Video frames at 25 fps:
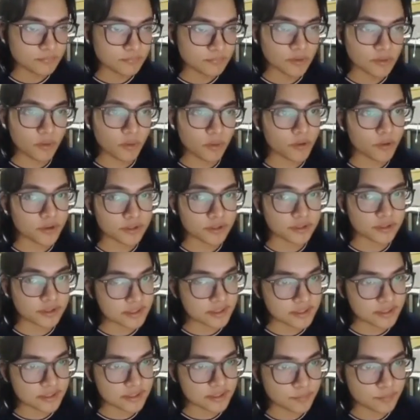or this
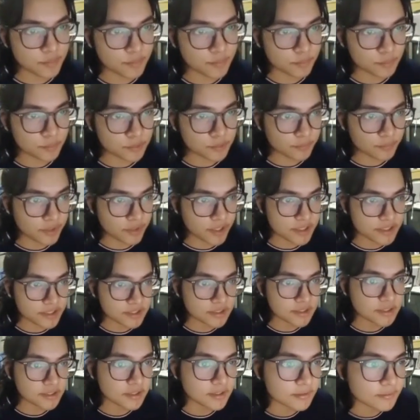is gonna be
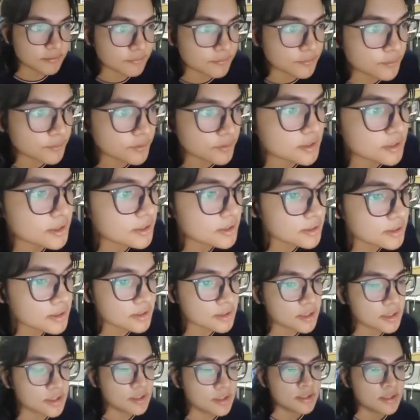multiplication if you insist.
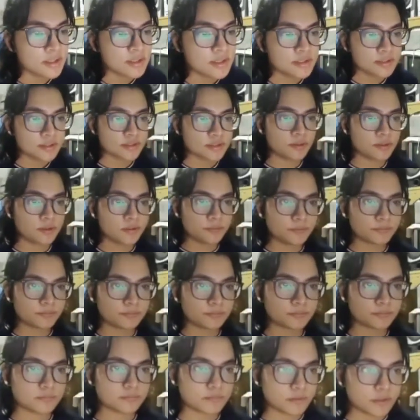So
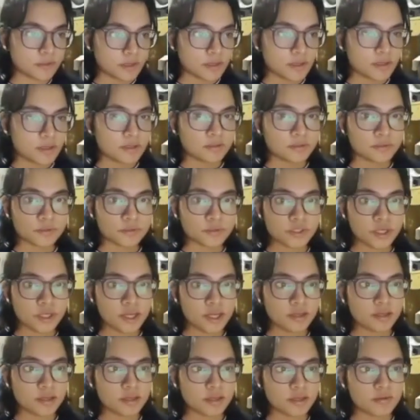to
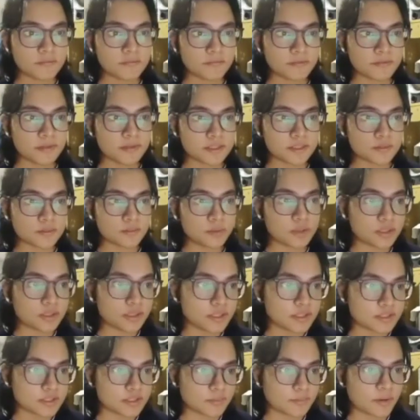check if this one
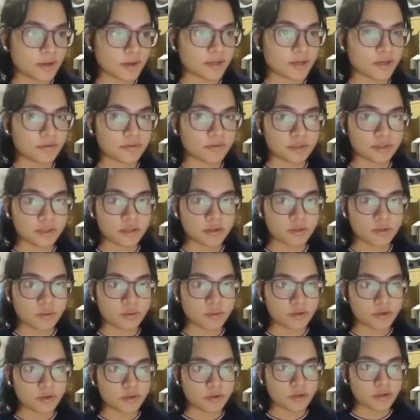is a binary tree or
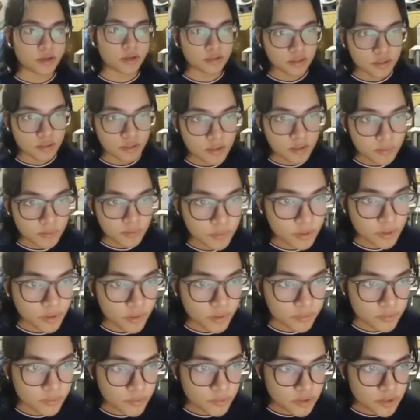not, we're
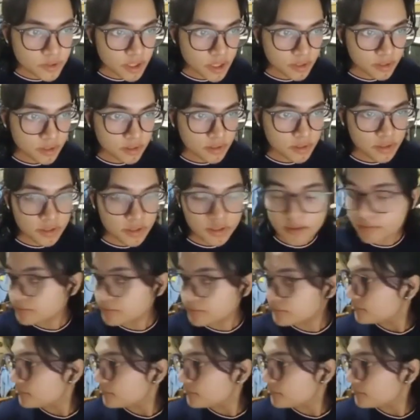going to check if